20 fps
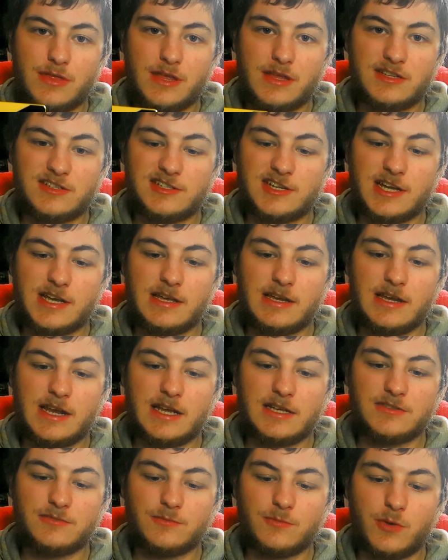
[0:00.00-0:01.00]
the site
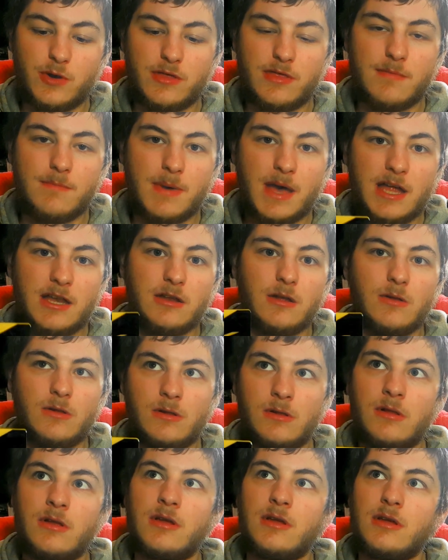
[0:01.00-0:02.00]
next where the manual
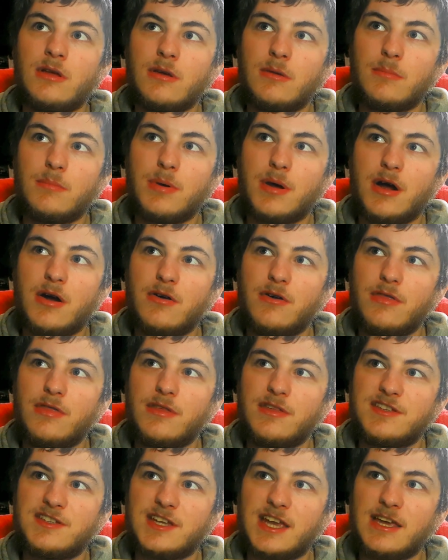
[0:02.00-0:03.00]
part on
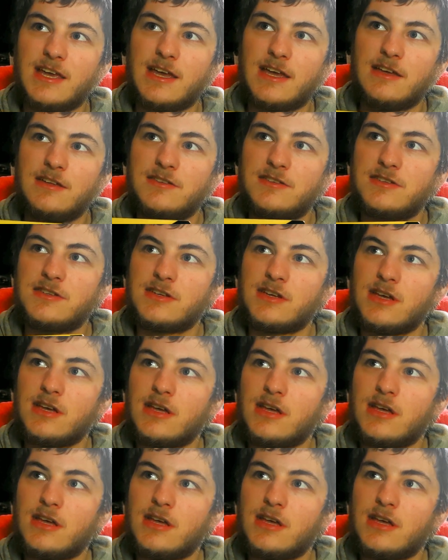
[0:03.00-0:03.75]
the site is,